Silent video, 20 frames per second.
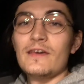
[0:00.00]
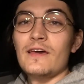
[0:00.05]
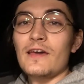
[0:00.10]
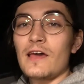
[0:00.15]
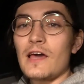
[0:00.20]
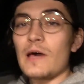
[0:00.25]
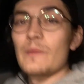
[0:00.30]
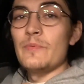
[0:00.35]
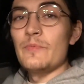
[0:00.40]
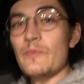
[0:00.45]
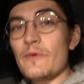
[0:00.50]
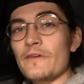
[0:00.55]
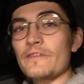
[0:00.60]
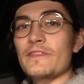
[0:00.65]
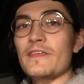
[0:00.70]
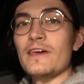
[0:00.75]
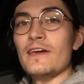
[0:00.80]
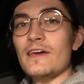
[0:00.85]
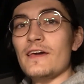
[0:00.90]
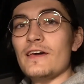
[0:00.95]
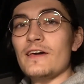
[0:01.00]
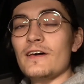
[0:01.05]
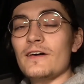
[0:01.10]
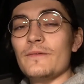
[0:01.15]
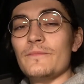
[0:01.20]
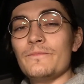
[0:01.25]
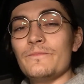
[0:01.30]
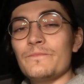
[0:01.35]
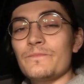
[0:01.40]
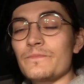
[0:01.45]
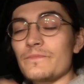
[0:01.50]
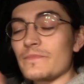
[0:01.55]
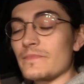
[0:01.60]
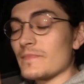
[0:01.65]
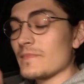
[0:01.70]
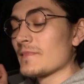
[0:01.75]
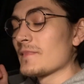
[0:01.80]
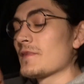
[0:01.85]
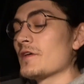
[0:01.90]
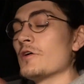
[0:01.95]
Happy birthday, M.
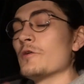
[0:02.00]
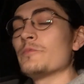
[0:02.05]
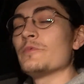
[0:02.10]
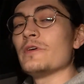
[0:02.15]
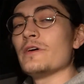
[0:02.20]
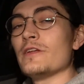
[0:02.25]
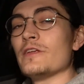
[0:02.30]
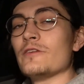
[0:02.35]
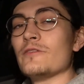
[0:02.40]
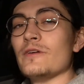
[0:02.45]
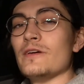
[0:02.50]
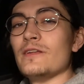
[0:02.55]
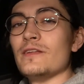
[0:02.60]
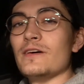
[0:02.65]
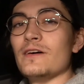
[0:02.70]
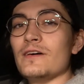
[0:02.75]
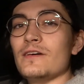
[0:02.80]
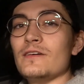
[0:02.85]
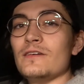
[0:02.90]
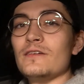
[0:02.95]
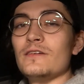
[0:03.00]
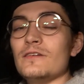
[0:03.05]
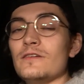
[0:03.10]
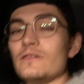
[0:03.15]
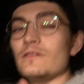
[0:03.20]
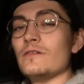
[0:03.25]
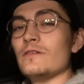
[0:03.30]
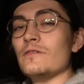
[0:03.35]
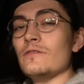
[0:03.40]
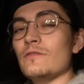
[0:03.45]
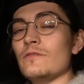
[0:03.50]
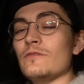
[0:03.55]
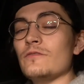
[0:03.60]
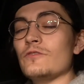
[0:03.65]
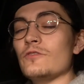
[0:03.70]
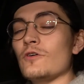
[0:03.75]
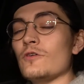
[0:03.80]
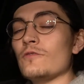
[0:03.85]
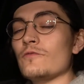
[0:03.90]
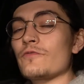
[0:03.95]
Hope you had a great night.
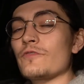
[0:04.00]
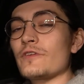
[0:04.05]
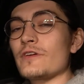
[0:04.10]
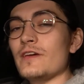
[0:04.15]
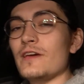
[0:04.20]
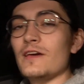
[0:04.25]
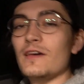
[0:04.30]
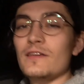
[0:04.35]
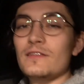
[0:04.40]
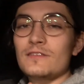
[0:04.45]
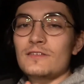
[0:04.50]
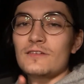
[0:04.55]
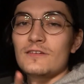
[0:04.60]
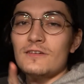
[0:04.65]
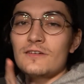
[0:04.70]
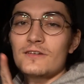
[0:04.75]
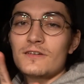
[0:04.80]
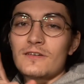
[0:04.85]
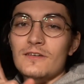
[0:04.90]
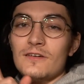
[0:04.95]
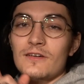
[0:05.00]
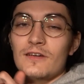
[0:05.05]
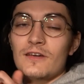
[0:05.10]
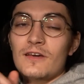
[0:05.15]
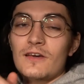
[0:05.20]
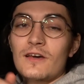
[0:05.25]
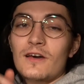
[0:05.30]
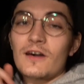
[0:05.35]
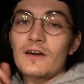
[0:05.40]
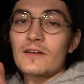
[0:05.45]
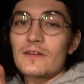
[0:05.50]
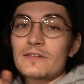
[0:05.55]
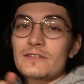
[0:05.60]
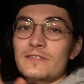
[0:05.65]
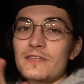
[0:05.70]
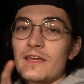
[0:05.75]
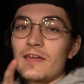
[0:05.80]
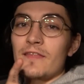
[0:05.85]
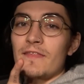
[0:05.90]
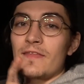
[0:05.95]
Don't forget to
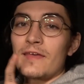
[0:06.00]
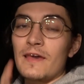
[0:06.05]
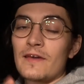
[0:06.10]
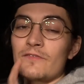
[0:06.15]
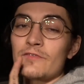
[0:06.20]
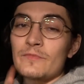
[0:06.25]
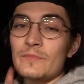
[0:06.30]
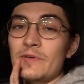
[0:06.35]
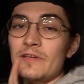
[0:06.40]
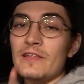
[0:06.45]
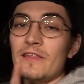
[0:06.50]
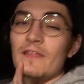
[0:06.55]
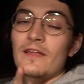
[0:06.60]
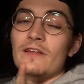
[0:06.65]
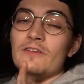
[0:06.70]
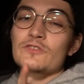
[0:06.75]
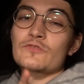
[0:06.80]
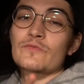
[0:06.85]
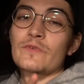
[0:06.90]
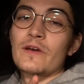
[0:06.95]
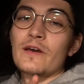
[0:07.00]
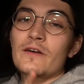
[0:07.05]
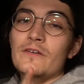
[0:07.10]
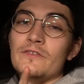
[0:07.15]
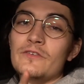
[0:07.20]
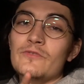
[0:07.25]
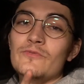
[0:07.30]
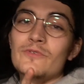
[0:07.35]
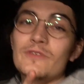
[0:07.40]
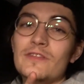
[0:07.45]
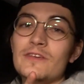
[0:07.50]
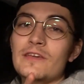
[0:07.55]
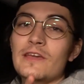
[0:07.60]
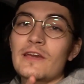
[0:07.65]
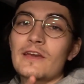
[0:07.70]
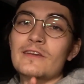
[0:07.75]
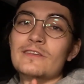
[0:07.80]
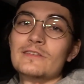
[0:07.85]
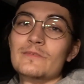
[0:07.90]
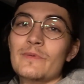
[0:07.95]
understand that everybody that is around you really
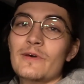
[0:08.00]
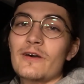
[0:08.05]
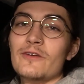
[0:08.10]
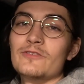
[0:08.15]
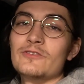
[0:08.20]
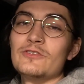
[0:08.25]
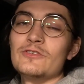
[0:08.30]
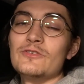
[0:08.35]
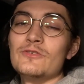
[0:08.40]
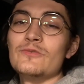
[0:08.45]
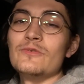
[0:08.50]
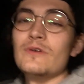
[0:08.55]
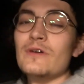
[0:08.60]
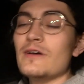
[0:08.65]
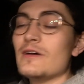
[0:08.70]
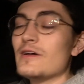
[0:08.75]
cares about you.